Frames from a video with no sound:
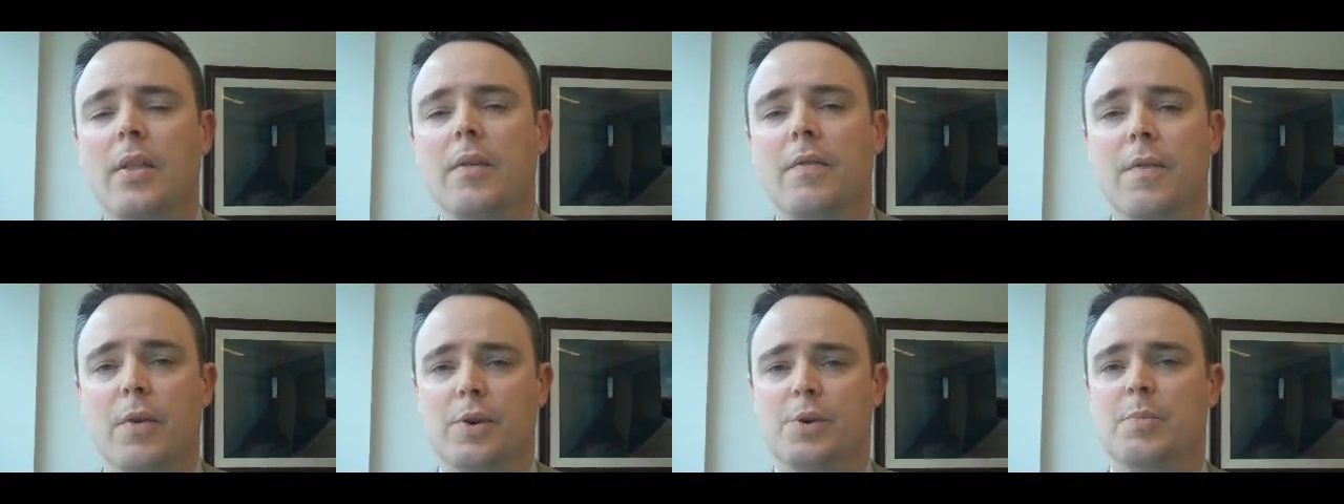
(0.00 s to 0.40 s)

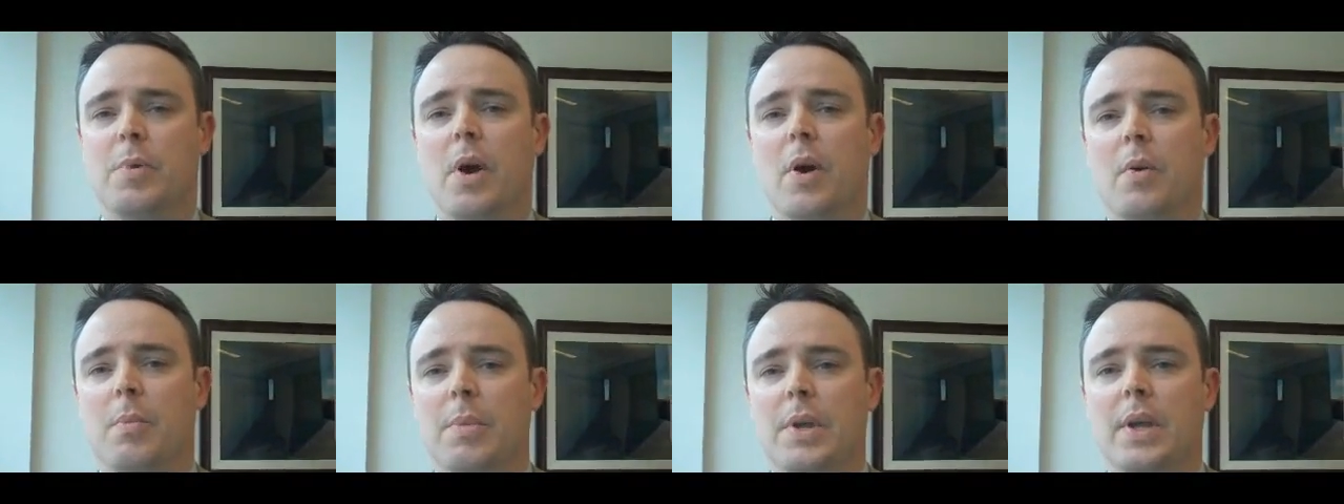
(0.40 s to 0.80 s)
The first
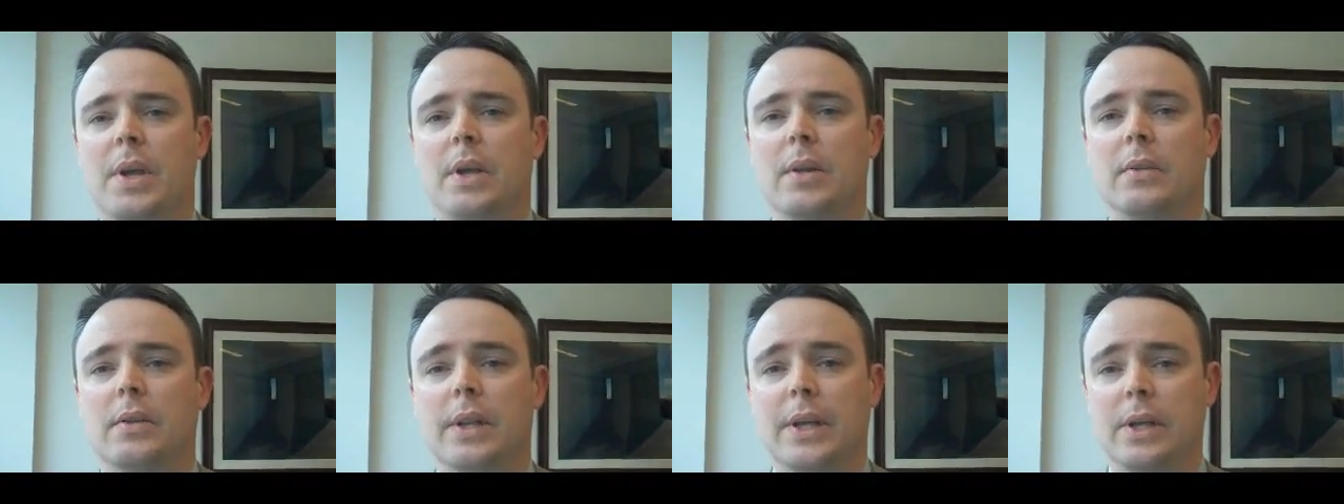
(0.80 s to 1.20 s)
part
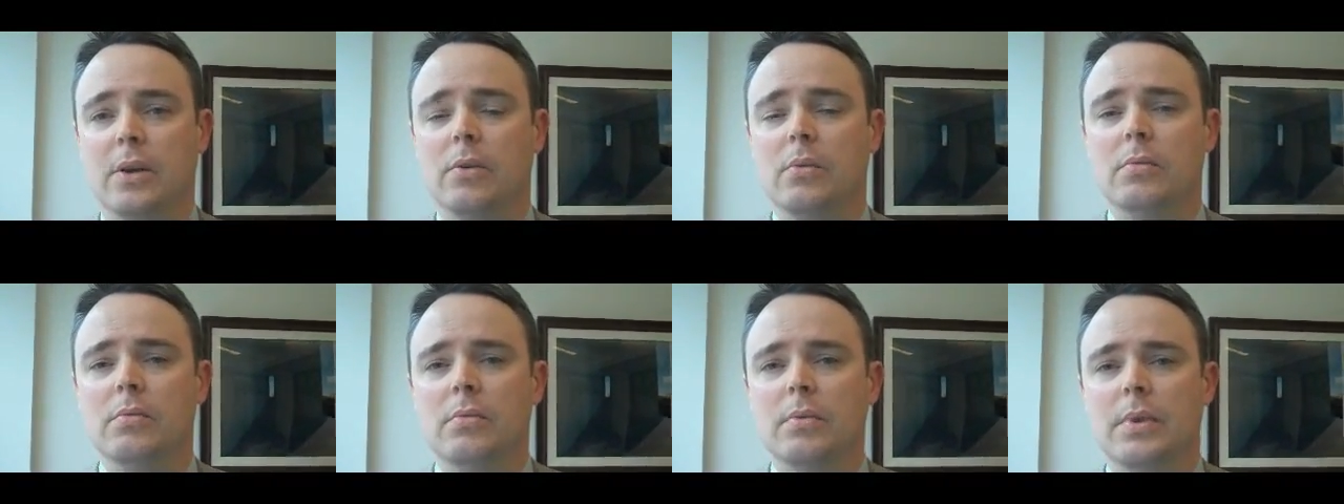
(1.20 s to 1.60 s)
being
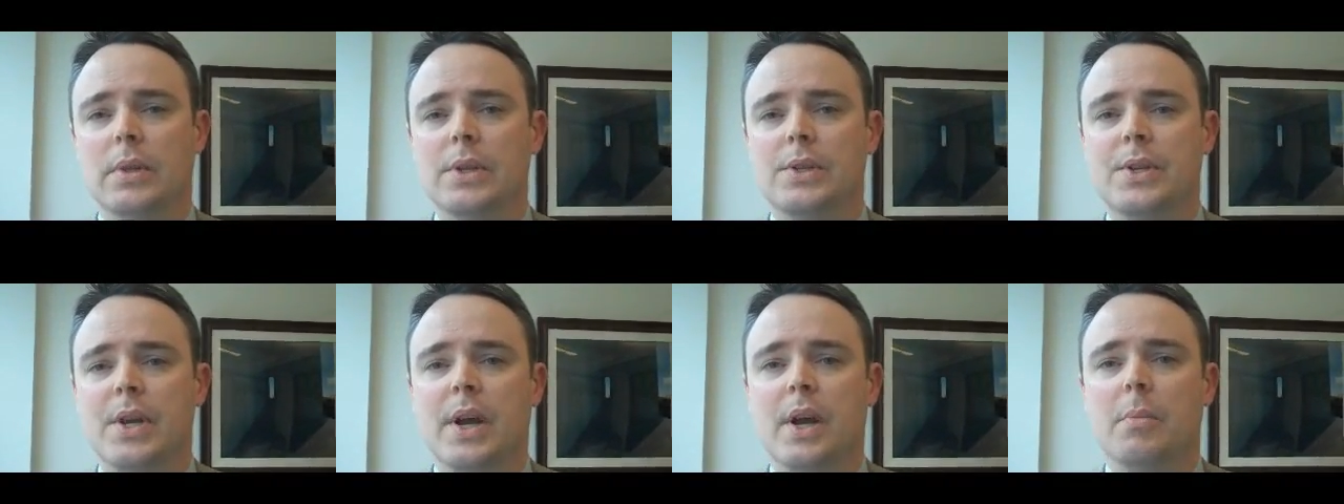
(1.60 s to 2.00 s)
legal,
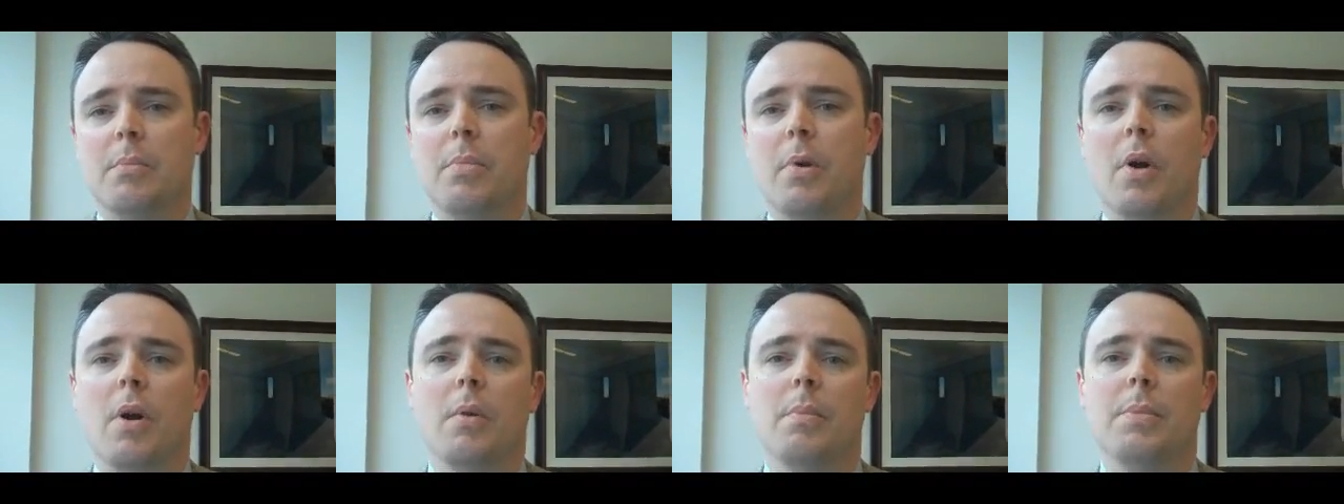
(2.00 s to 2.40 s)
the
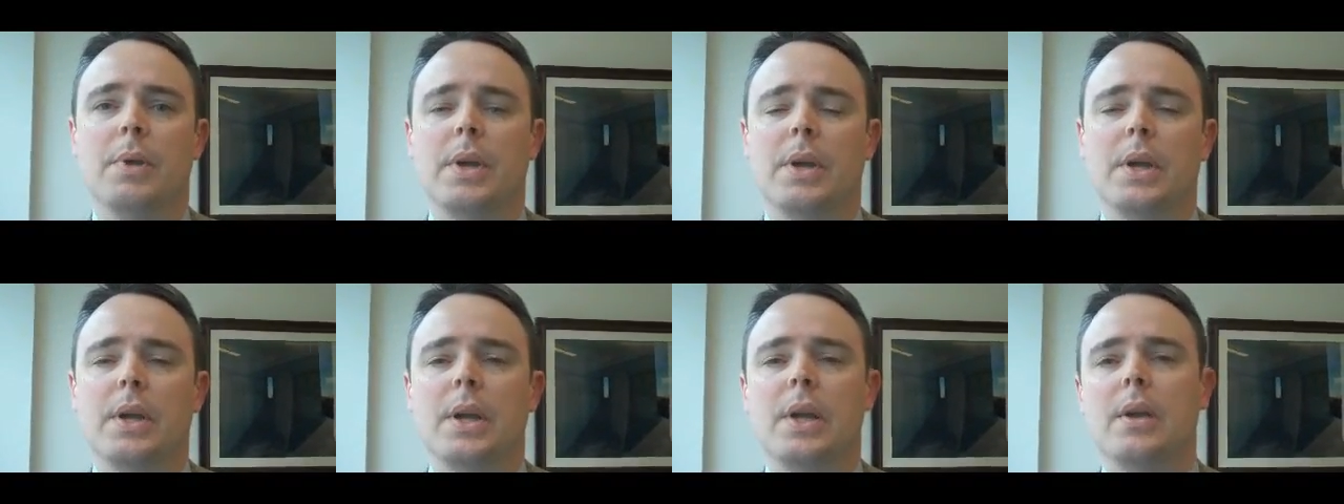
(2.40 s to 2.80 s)
second part
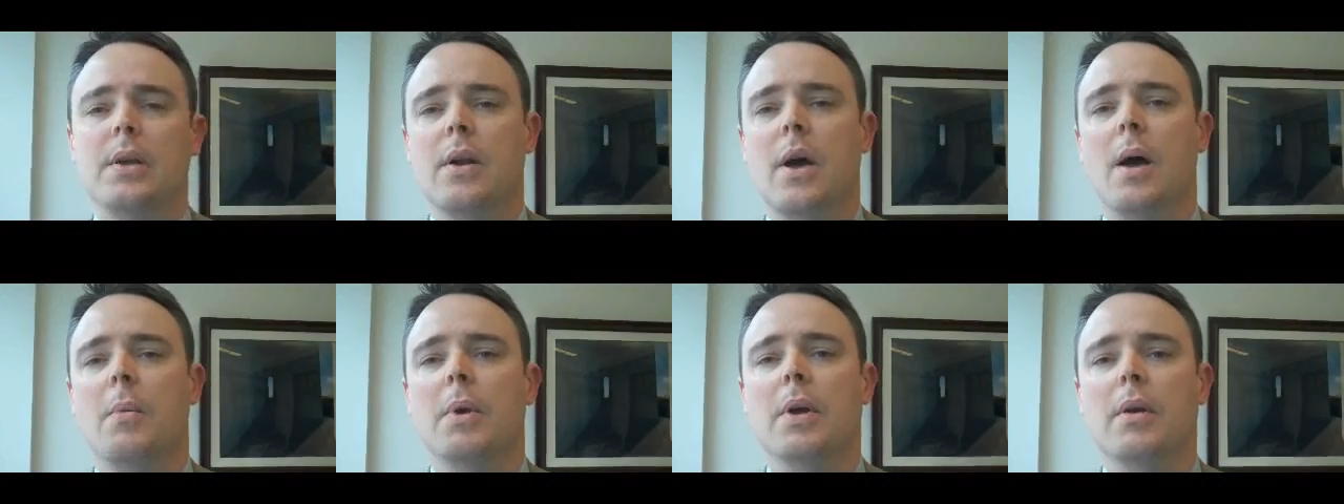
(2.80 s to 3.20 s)
being
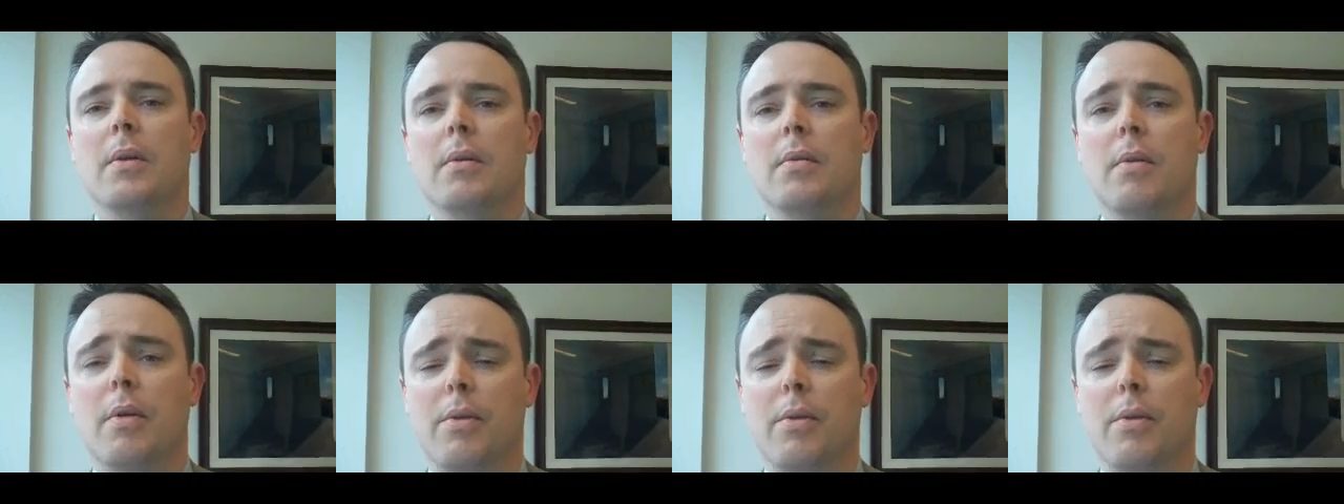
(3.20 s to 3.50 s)
economic,